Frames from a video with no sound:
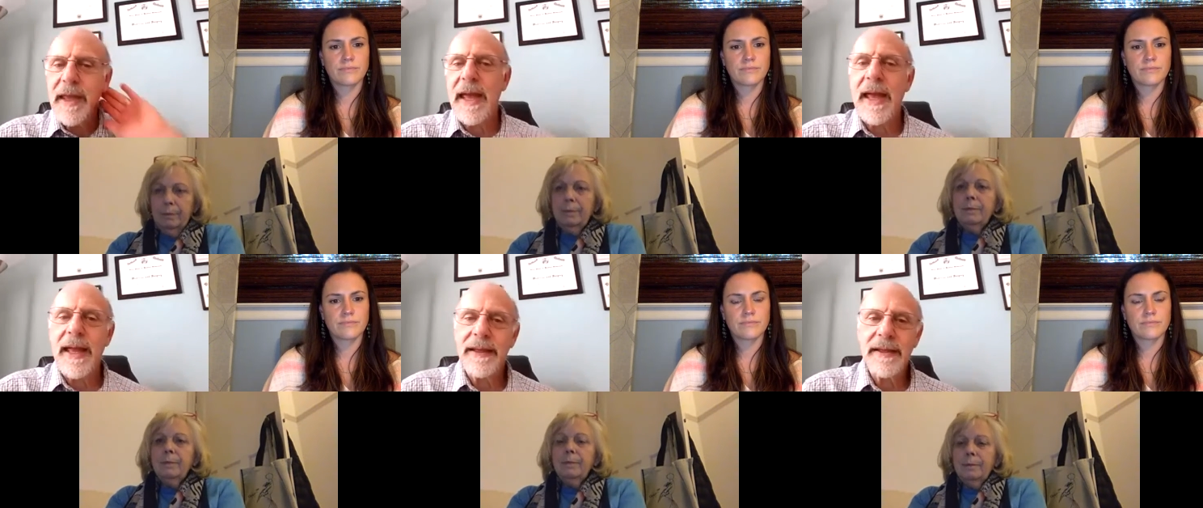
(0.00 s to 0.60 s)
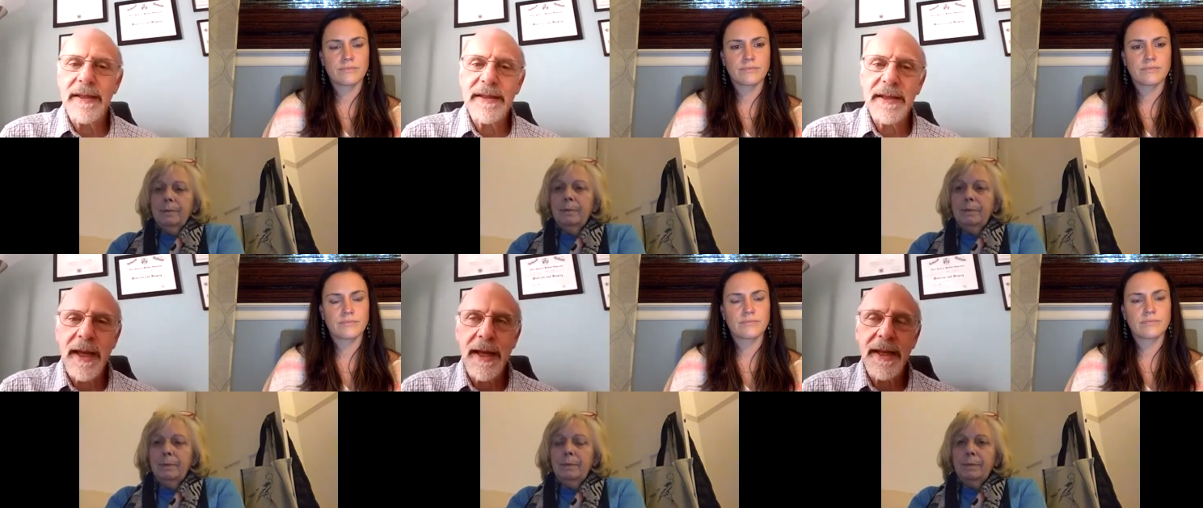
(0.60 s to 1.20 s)
Speaker 1: and
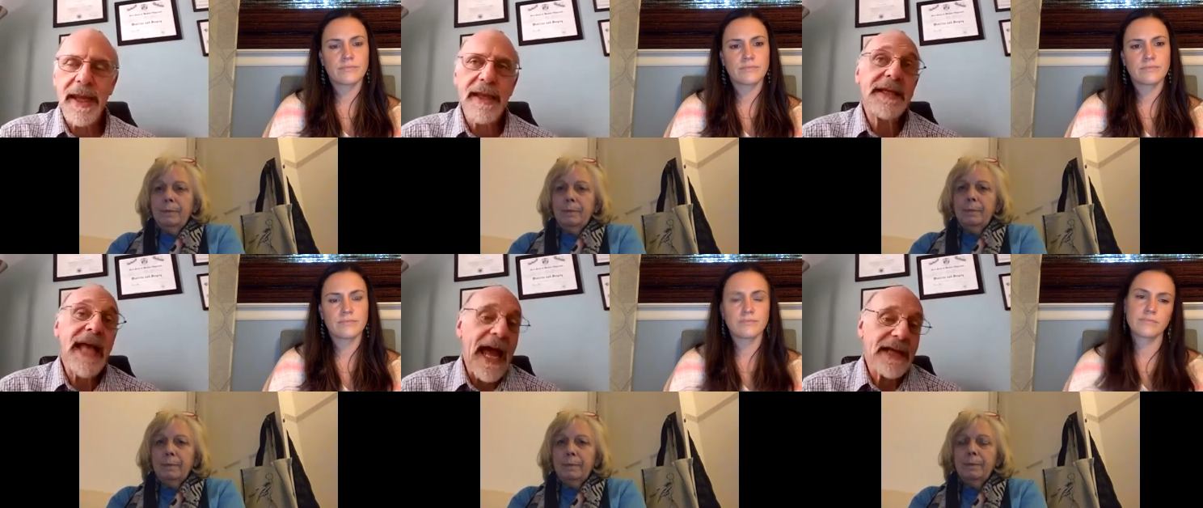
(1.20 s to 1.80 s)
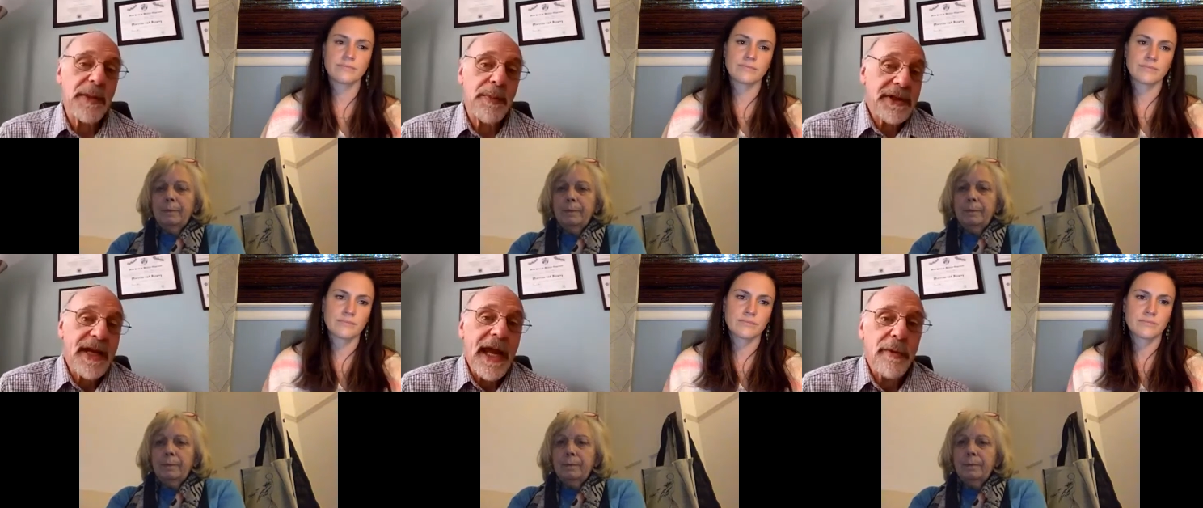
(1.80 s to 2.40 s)
uh, mm-hmm. he's actually put
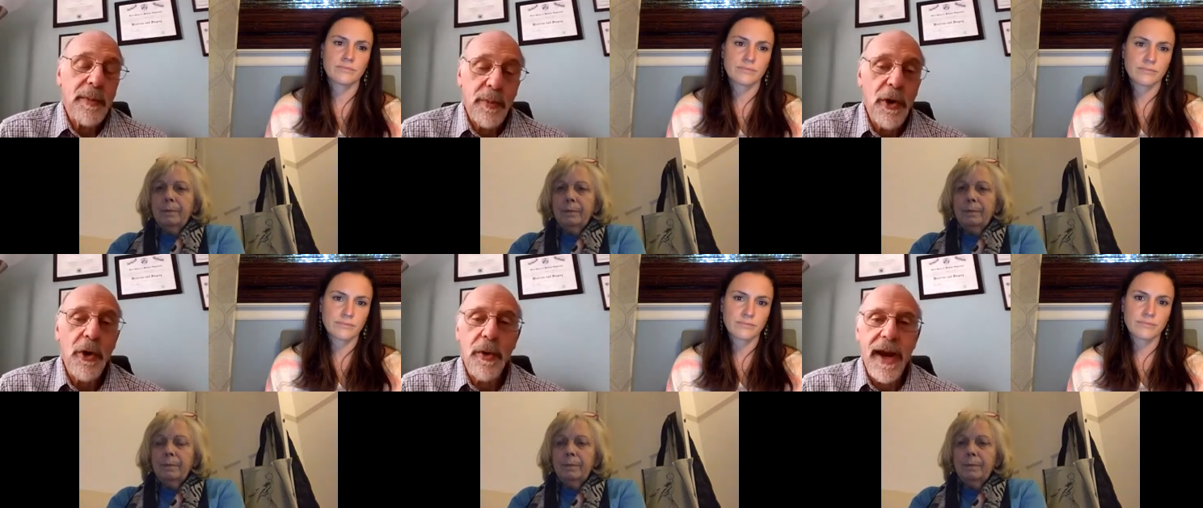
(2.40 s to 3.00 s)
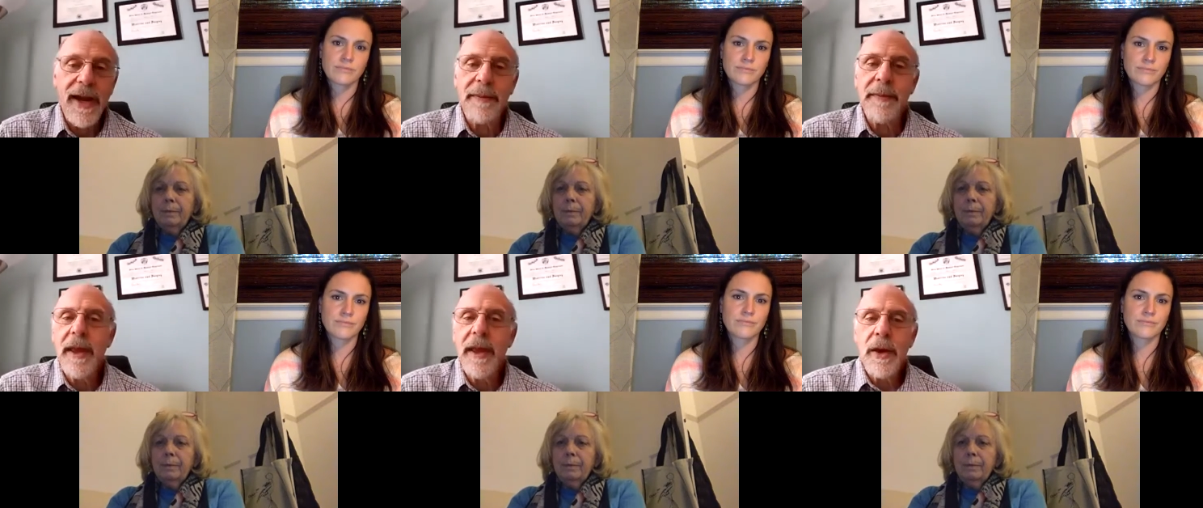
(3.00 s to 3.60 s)
together a program
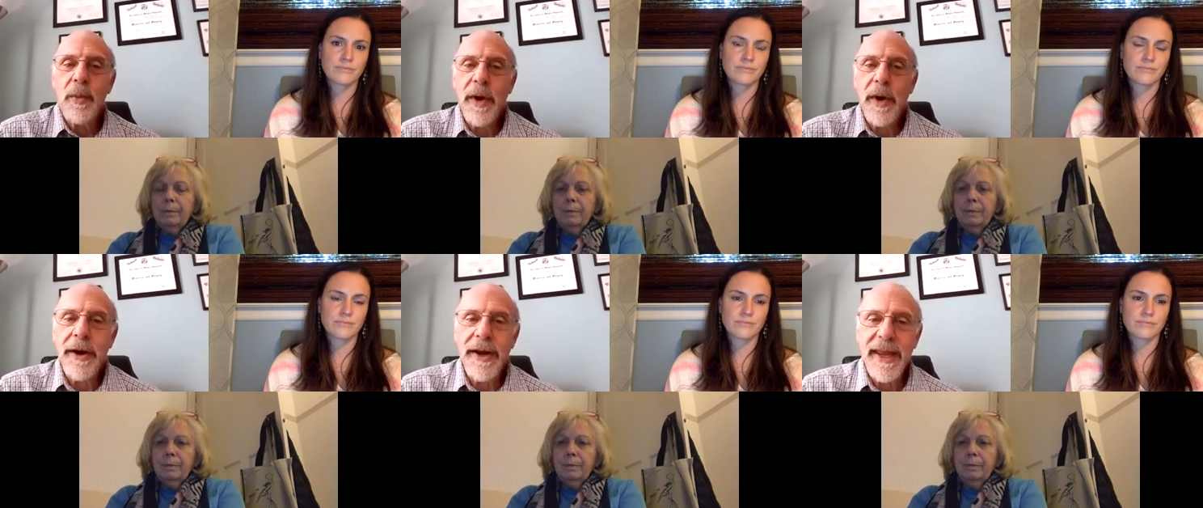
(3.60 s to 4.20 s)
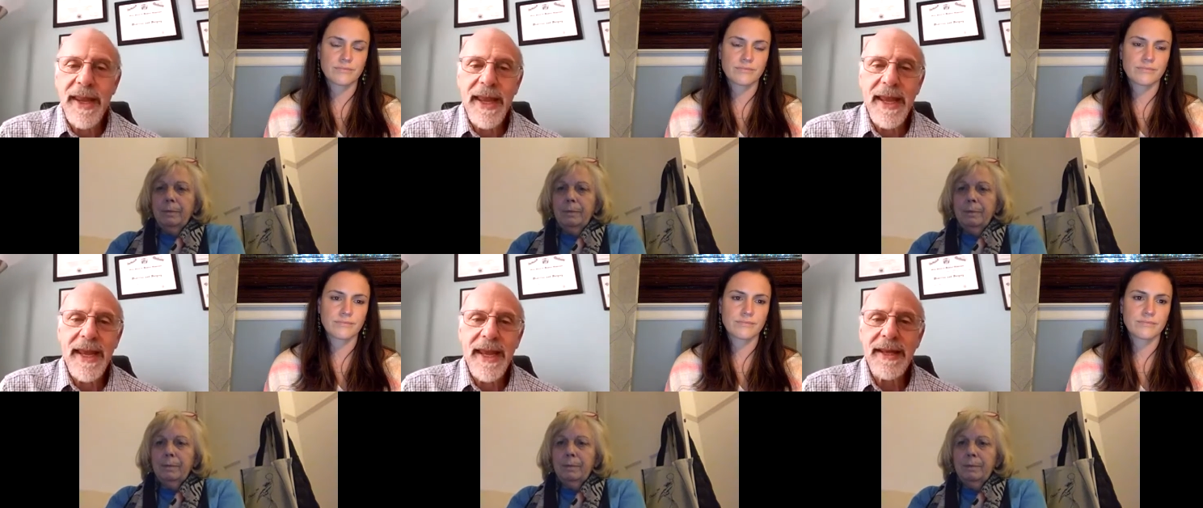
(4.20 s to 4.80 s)
where
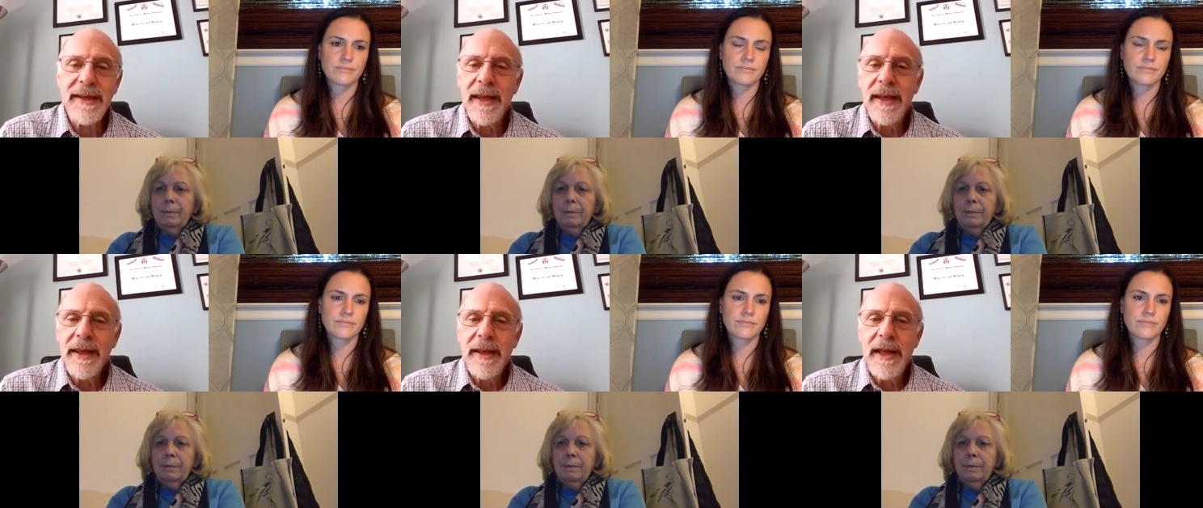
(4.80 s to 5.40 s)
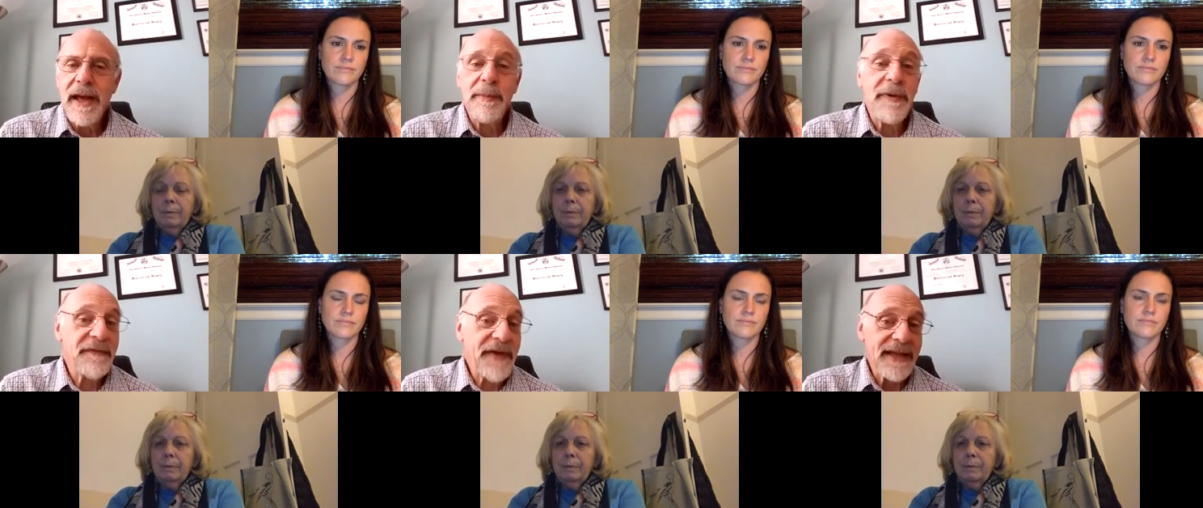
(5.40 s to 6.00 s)
he uh,
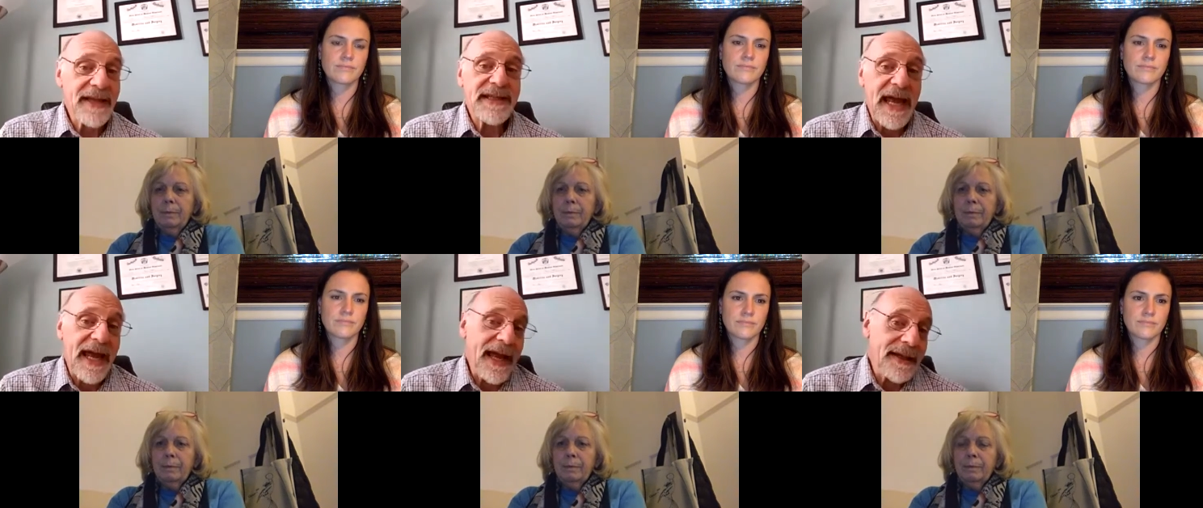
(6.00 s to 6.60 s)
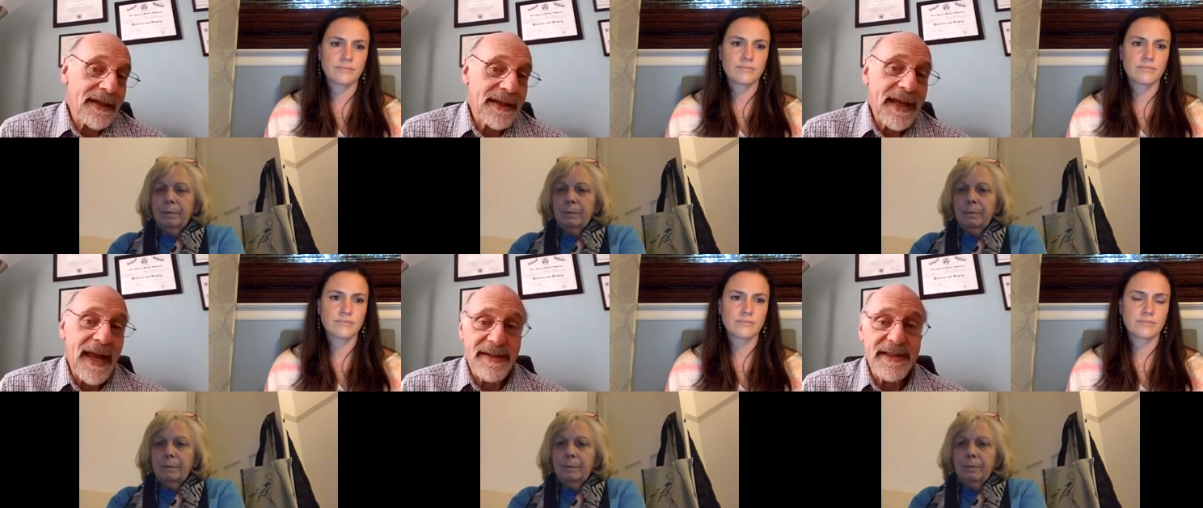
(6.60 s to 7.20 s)
prevents and
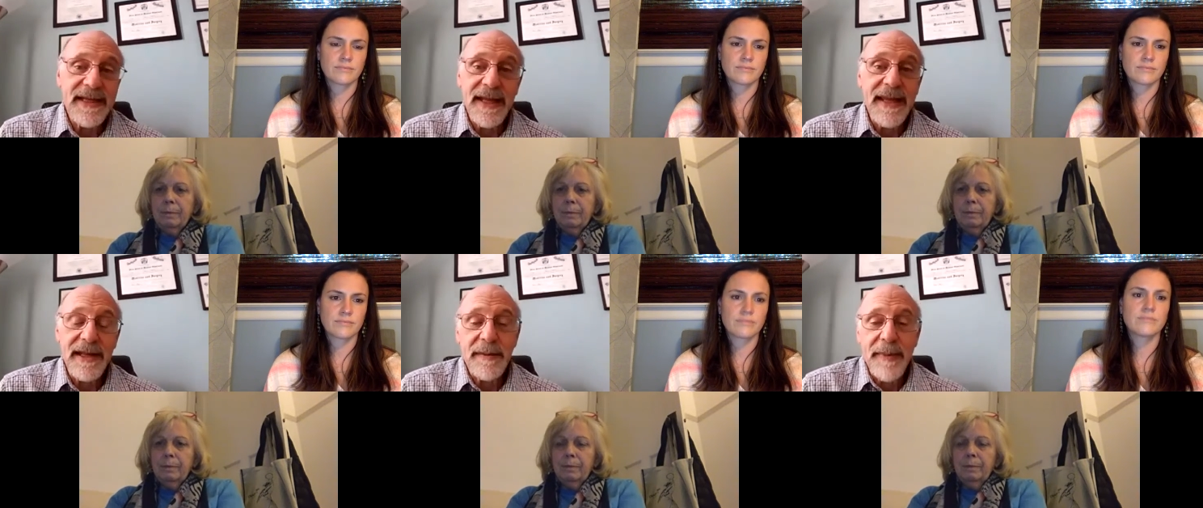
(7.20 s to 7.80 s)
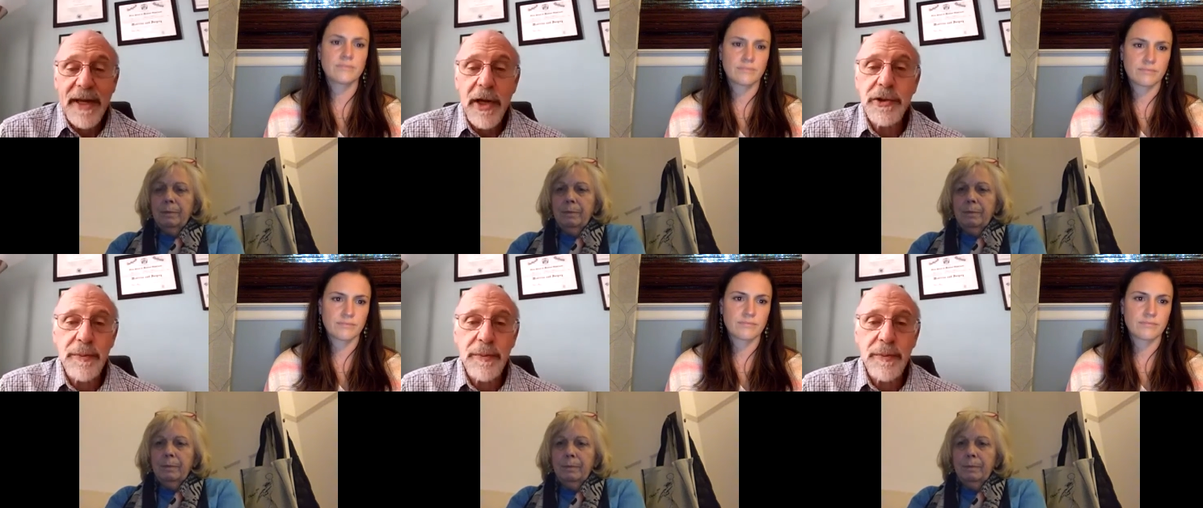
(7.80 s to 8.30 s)
has said that in about 100